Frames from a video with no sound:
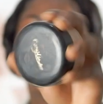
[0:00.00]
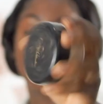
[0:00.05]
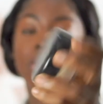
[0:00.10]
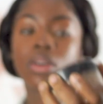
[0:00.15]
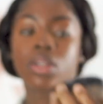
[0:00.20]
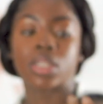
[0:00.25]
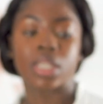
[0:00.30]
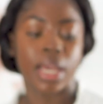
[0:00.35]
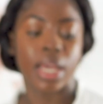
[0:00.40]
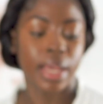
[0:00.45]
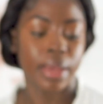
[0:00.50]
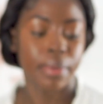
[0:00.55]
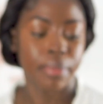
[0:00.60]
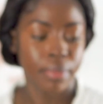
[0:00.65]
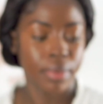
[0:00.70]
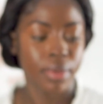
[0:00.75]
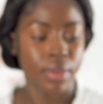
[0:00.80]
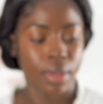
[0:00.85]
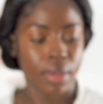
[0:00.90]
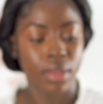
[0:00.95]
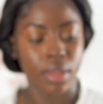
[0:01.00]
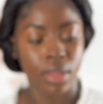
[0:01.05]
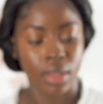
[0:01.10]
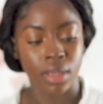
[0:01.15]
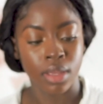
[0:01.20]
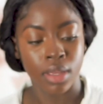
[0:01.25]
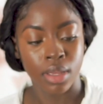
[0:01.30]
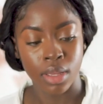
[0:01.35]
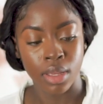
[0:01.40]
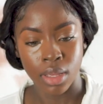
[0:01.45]
long time,
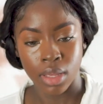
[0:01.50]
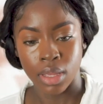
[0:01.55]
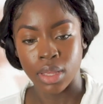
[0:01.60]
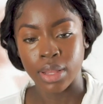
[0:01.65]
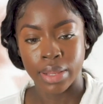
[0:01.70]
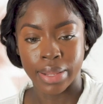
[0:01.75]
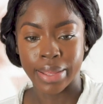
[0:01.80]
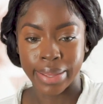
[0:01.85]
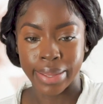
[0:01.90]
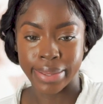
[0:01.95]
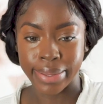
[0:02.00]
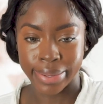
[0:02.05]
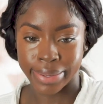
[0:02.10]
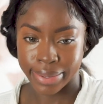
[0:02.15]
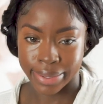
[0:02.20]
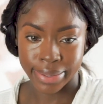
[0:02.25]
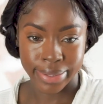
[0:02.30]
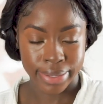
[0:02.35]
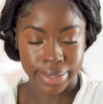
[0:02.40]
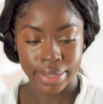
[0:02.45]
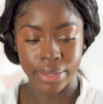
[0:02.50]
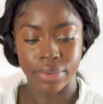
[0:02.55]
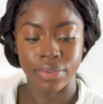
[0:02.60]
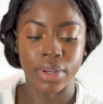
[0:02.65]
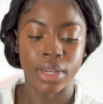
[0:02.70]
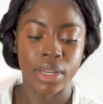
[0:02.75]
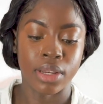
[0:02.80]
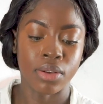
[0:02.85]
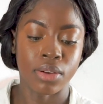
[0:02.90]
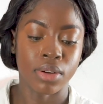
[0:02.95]
like a
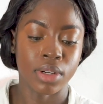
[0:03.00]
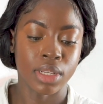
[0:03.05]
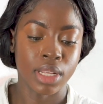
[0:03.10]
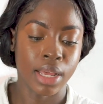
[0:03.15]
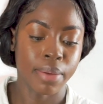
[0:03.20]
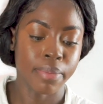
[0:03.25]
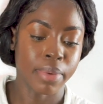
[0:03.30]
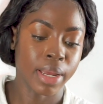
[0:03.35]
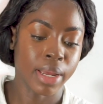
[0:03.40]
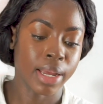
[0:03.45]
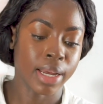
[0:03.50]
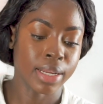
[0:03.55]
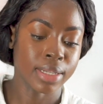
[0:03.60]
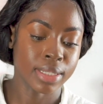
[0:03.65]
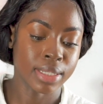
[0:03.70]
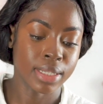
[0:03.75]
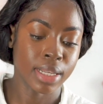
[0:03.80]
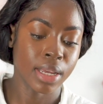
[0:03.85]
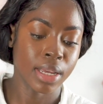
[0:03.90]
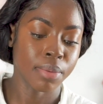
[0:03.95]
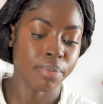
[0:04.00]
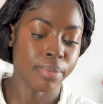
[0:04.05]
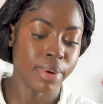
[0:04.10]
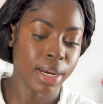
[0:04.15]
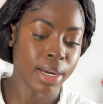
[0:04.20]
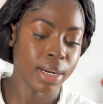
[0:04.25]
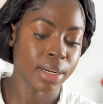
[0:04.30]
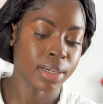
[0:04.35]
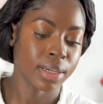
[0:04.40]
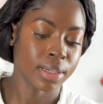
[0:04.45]
really long time. I can say
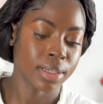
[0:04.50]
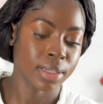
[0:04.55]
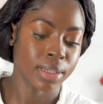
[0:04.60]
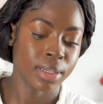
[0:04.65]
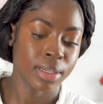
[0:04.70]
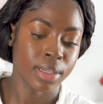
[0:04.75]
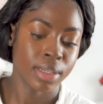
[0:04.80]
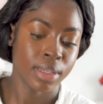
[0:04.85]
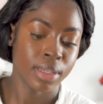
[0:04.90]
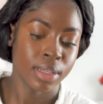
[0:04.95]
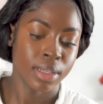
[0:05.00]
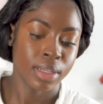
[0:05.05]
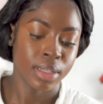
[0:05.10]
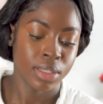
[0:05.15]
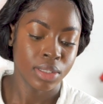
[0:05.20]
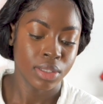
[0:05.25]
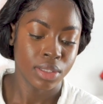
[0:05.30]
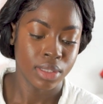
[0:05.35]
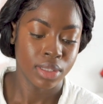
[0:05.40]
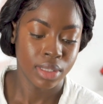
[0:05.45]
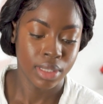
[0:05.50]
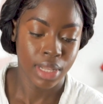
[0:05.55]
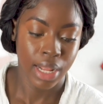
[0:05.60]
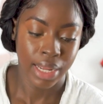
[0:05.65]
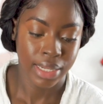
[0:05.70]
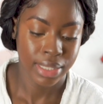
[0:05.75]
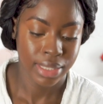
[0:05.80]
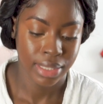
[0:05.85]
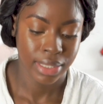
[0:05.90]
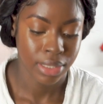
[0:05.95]
back
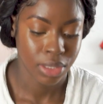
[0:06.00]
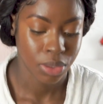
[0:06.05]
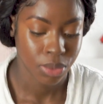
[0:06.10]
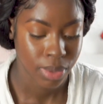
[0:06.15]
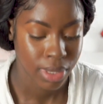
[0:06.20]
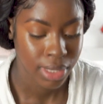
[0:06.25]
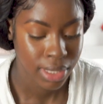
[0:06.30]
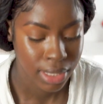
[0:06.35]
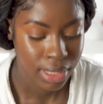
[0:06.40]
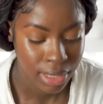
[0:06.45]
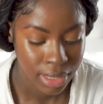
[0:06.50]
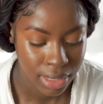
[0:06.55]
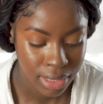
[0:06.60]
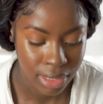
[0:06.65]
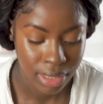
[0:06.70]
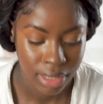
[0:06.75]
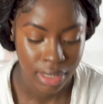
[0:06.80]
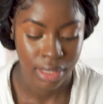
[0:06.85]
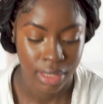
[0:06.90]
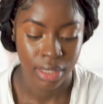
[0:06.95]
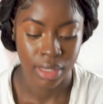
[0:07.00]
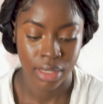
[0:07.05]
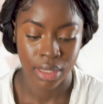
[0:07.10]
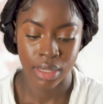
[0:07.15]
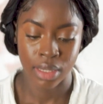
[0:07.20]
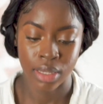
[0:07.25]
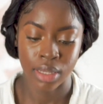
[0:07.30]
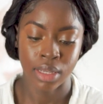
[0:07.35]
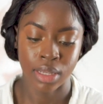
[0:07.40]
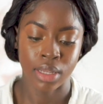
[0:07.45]
like to
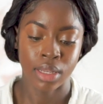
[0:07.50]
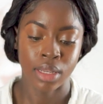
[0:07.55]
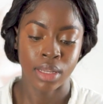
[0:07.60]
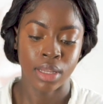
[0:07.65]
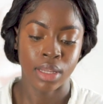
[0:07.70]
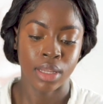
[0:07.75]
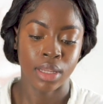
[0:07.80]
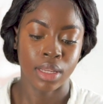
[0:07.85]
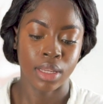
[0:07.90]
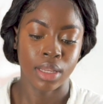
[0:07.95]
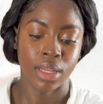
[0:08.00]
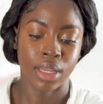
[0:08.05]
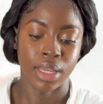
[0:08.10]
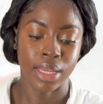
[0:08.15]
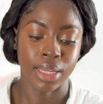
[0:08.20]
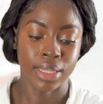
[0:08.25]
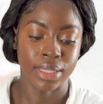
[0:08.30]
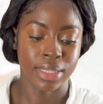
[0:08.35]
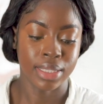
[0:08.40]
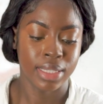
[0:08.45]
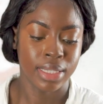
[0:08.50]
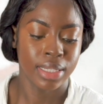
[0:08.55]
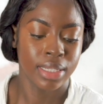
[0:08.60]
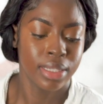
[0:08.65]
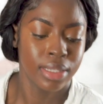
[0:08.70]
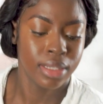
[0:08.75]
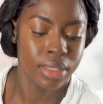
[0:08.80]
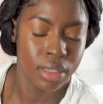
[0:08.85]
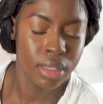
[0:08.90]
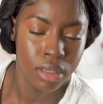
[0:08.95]

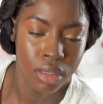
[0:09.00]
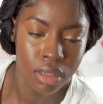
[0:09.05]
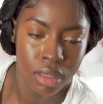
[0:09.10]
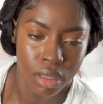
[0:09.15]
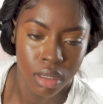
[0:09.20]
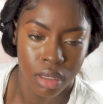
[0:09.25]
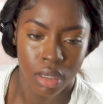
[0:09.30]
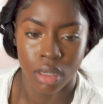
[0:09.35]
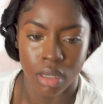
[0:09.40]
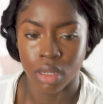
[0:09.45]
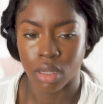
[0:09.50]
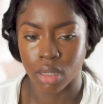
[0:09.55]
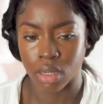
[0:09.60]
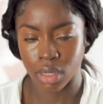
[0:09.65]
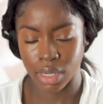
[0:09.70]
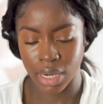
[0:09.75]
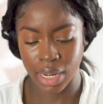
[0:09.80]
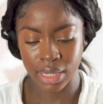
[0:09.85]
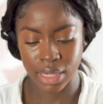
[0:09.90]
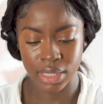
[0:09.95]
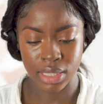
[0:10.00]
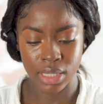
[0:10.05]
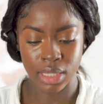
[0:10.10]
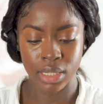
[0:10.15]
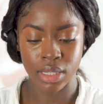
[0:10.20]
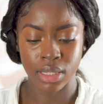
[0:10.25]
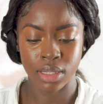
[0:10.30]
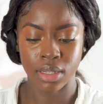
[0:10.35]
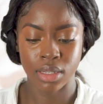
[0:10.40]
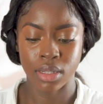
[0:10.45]
2018,
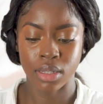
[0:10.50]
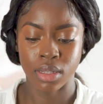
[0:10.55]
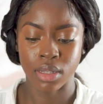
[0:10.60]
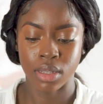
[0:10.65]
19.